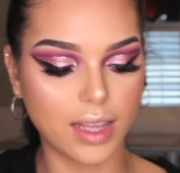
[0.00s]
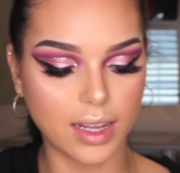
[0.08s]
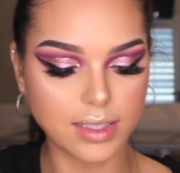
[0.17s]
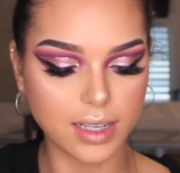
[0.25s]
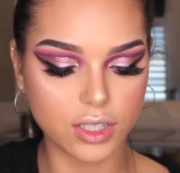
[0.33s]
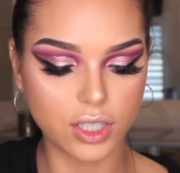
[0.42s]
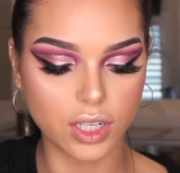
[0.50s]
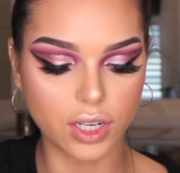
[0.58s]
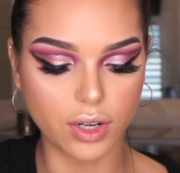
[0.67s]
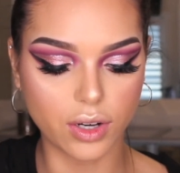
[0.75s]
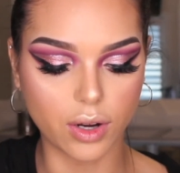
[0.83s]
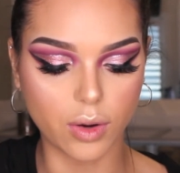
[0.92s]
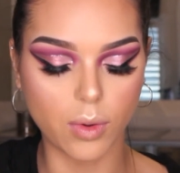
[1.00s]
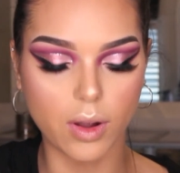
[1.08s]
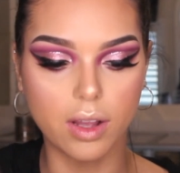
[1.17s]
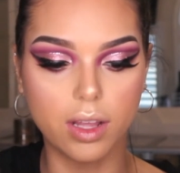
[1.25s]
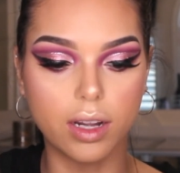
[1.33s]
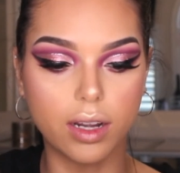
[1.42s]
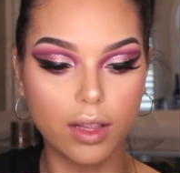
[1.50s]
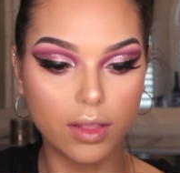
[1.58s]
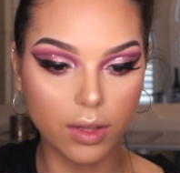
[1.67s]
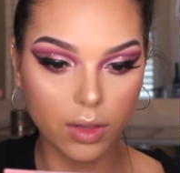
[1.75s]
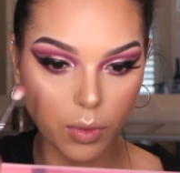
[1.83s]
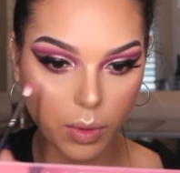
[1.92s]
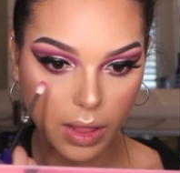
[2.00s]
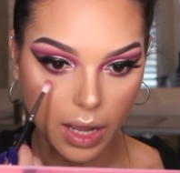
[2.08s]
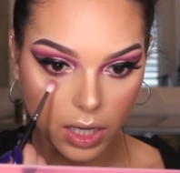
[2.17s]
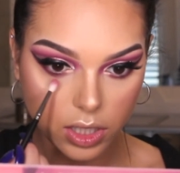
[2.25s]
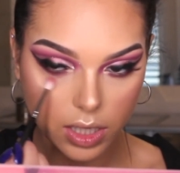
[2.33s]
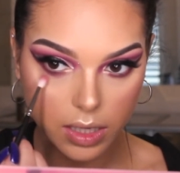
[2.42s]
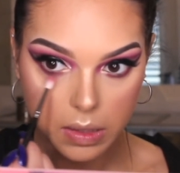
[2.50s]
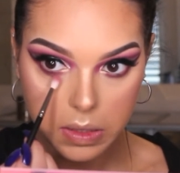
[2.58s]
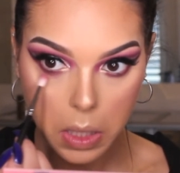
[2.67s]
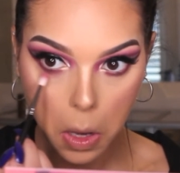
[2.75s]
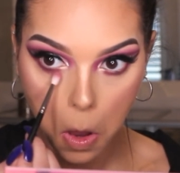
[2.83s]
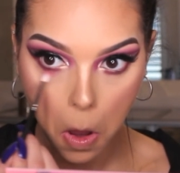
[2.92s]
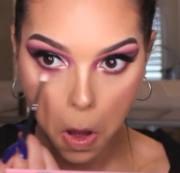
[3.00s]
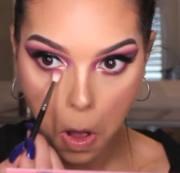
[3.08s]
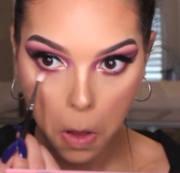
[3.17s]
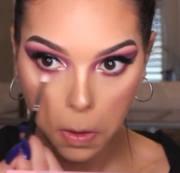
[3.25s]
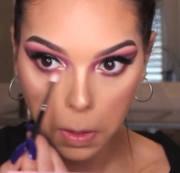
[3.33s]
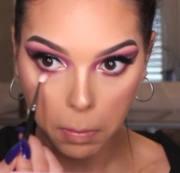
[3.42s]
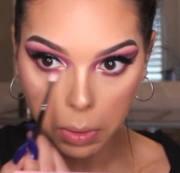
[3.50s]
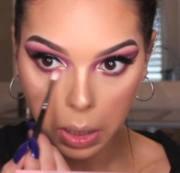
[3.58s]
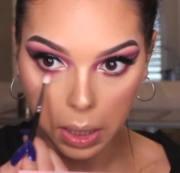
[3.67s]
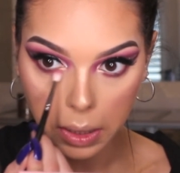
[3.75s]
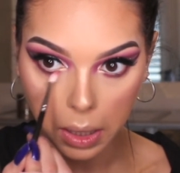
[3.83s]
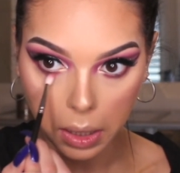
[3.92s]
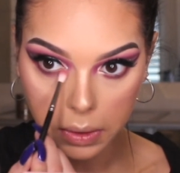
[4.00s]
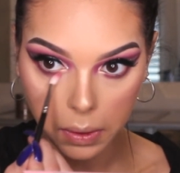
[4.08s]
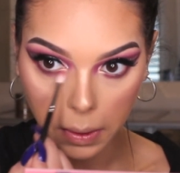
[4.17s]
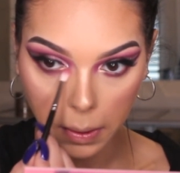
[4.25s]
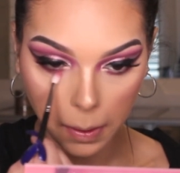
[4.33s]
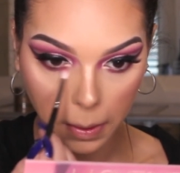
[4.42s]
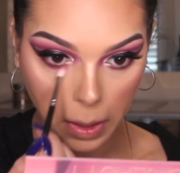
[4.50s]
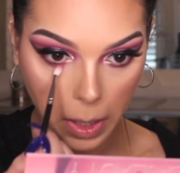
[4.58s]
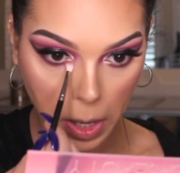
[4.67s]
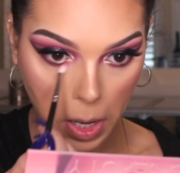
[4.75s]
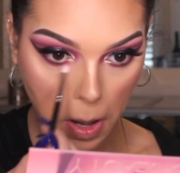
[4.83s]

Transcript: that's actually going to go on the lower lashes to blend that dark color.